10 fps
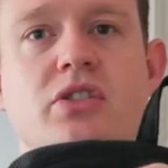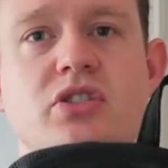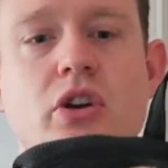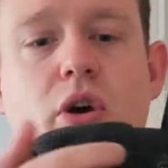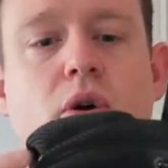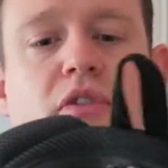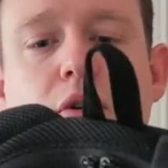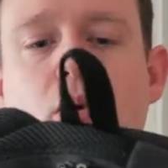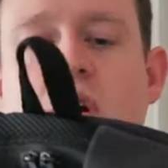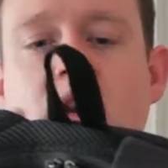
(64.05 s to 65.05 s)
So if
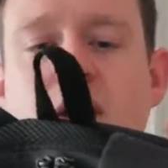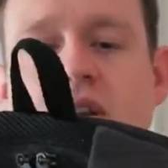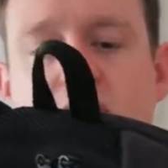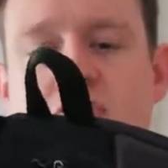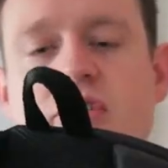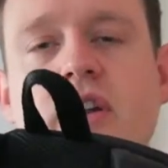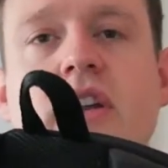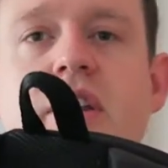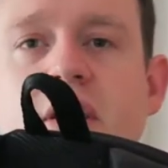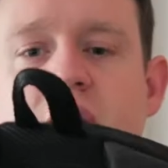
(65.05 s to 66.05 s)
you're walking down the street,